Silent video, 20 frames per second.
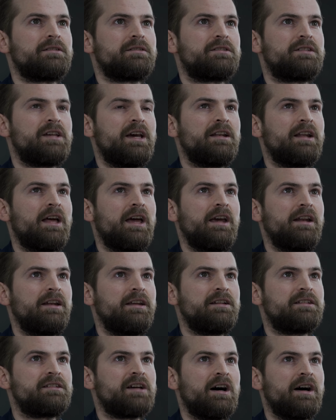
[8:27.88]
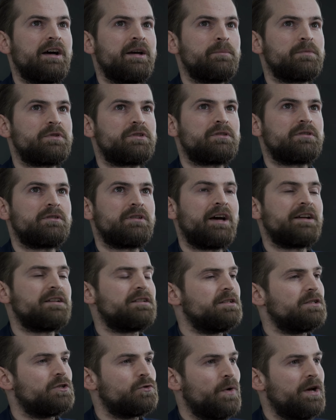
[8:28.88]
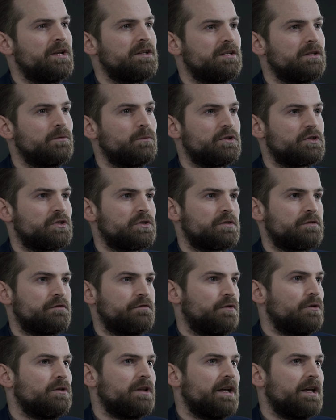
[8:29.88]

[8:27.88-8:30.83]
1080 x 1920, which is full